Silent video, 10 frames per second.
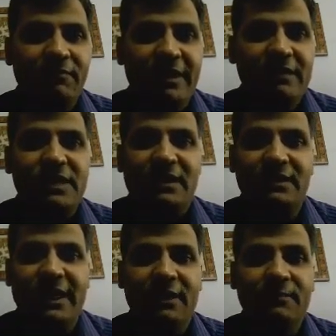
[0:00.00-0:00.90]
waves are
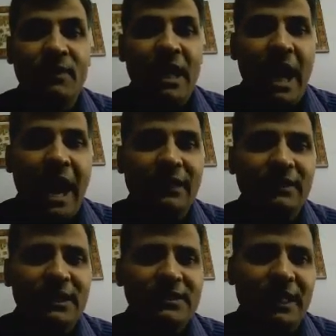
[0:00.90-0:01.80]
there, and
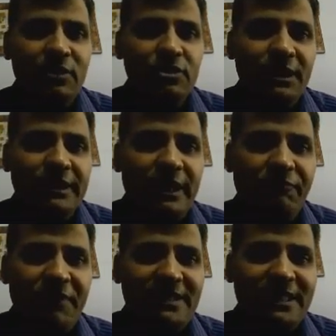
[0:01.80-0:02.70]
these are, you see their
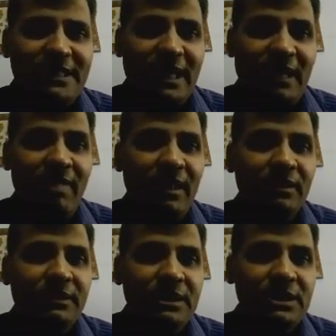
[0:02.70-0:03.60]
faces are,
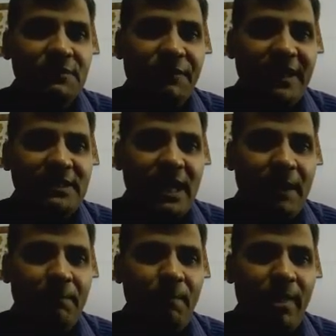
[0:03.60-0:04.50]
this is face
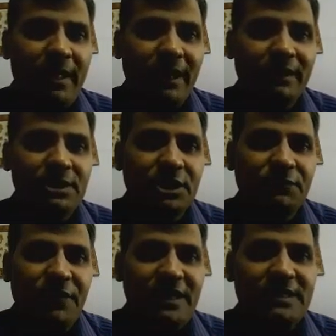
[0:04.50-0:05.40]
up, here this is
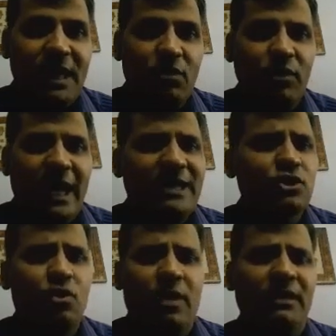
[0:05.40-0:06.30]
face down, and so
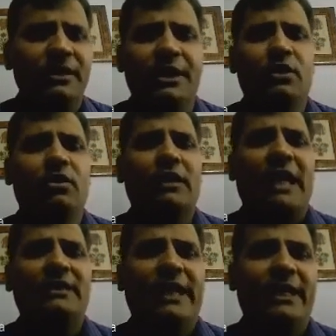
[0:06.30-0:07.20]
on. It look
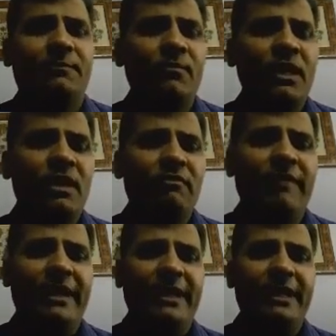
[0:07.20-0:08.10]
like that,
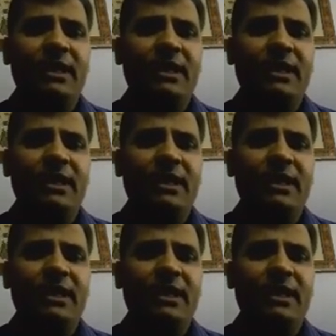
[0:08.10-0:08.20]
very